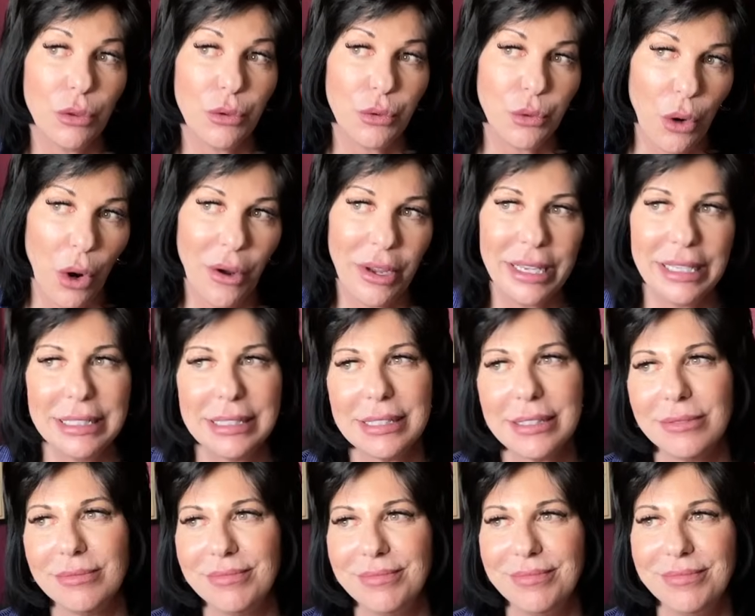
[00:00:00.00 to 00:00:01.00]

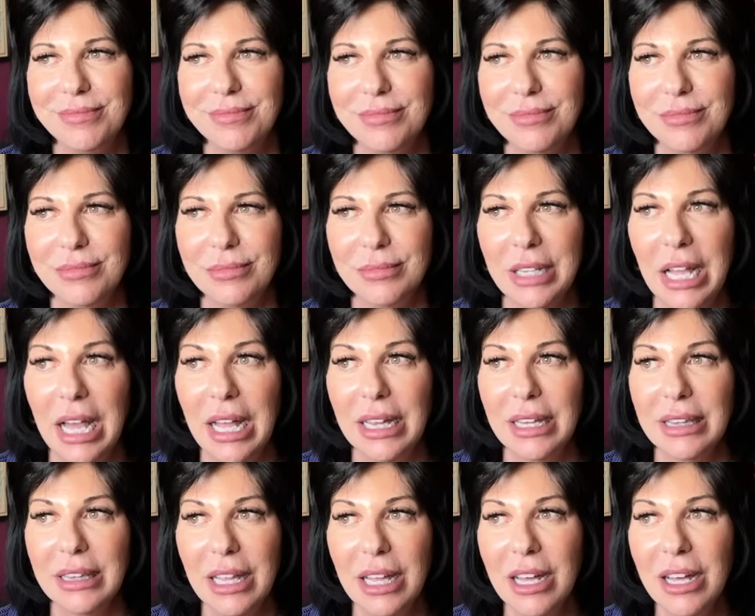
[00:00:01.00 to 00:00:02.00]
Strongest.
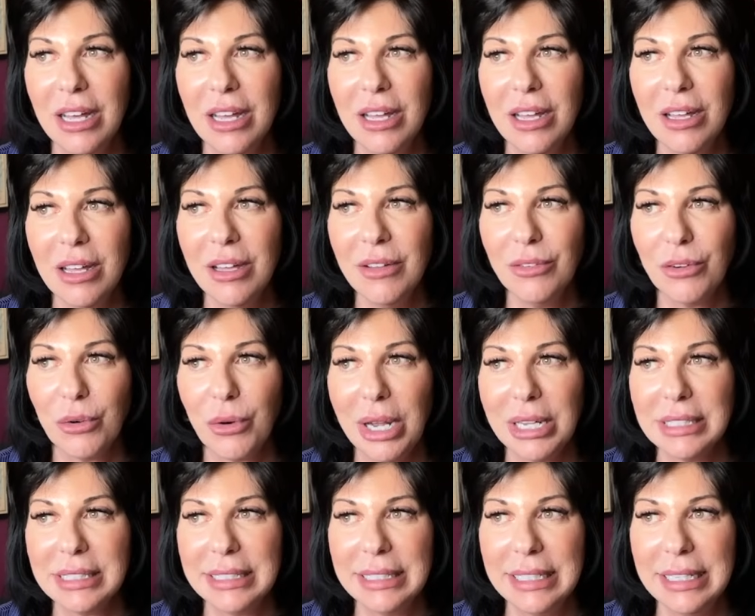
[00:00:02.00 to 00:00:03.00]
Love
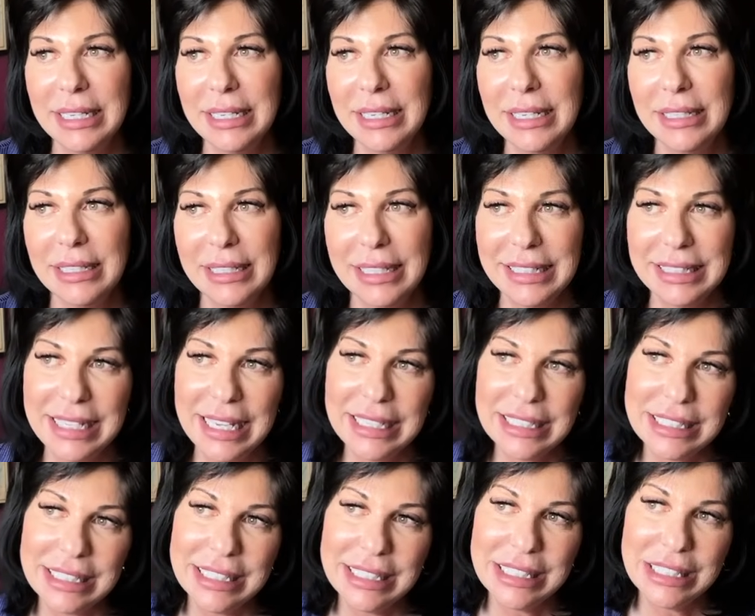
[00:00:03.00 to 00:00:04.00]
crossing
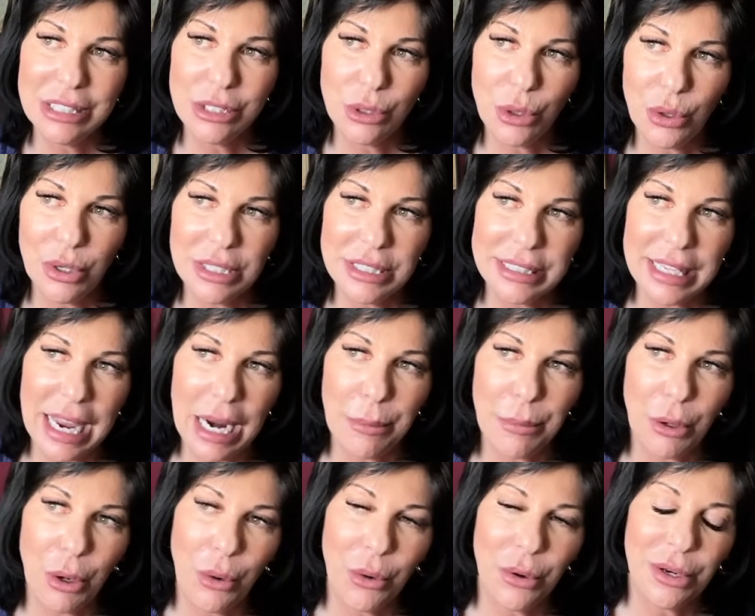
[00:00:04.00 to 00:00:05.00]
intentions towards
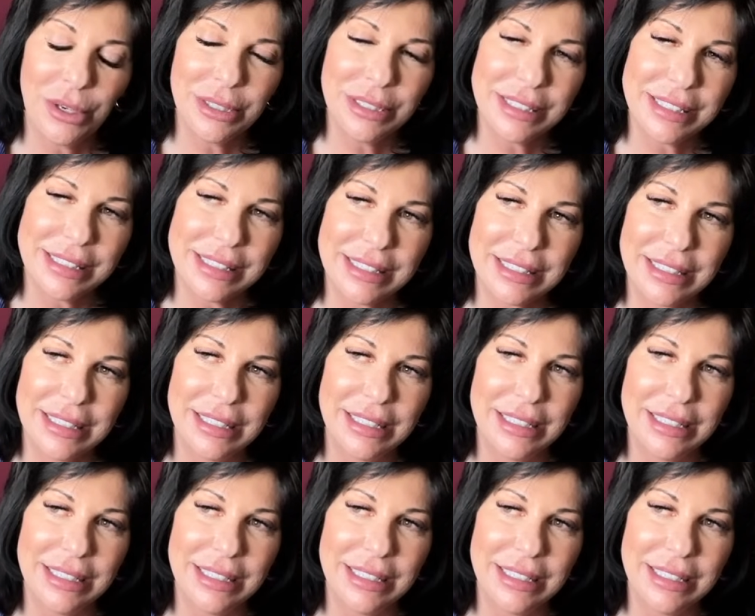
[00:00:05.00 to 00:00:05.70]
Capricorns.